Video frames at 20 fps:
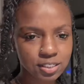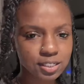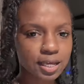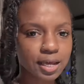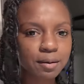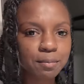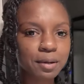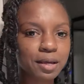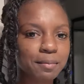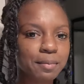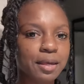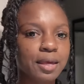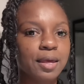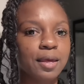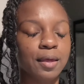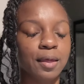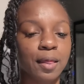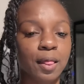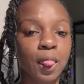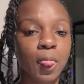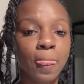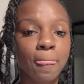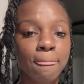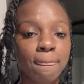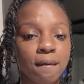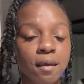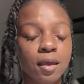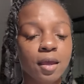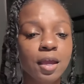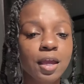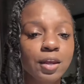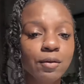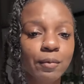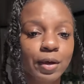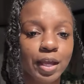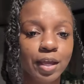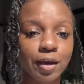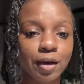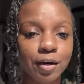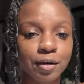side of my bed.
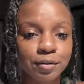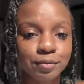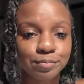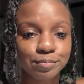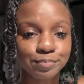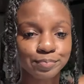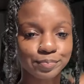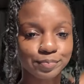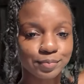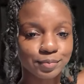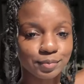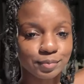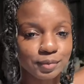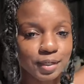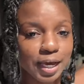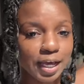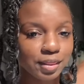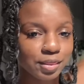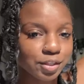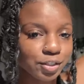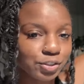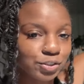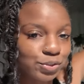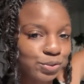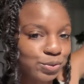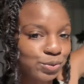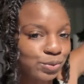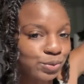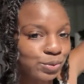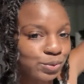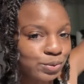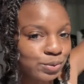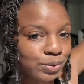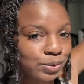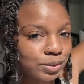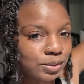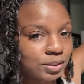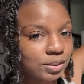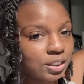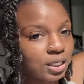Anyway, y'all, got the shoes.
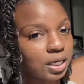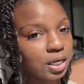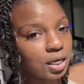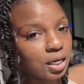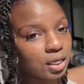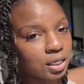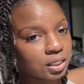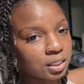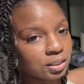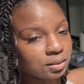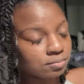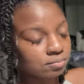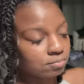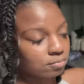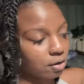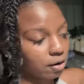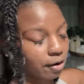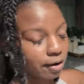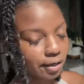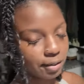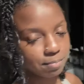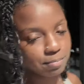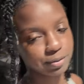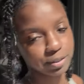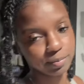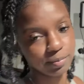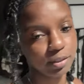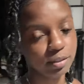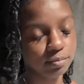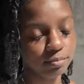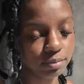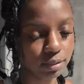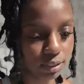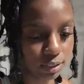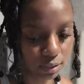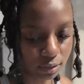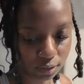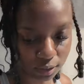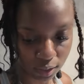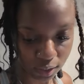I already put them up, but